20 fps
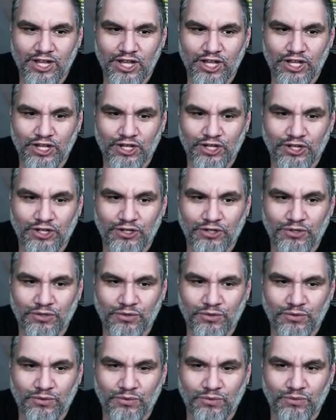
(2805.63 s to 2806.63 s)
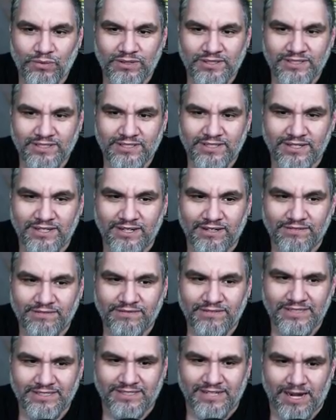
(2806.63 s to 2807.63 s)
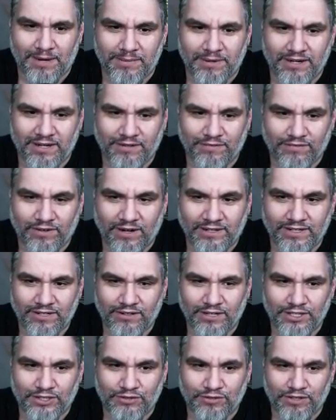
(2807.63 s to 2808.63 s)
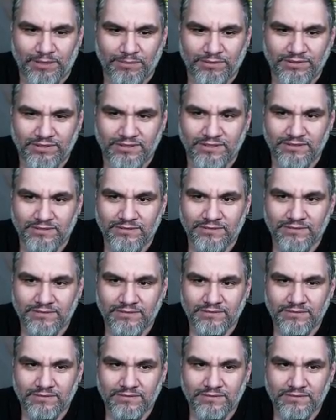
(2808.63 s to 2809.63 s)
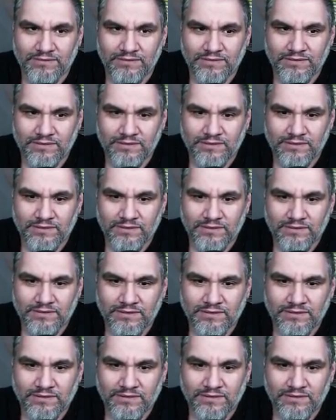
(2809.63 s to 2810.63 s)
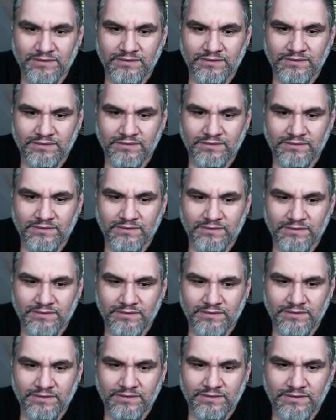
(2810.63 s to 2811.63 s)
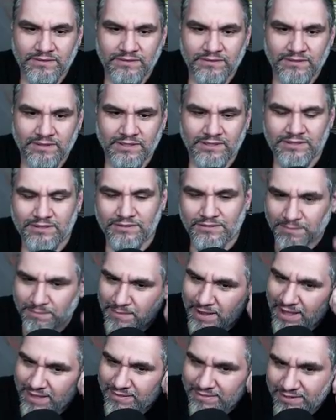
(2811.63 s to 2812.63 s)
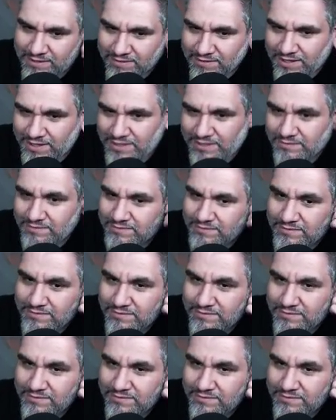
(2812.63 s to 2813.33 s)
Oh, is this enough? This has got to be enough, right? They all get trampled too. There's a lot of blockers though. Let's do some math here, right?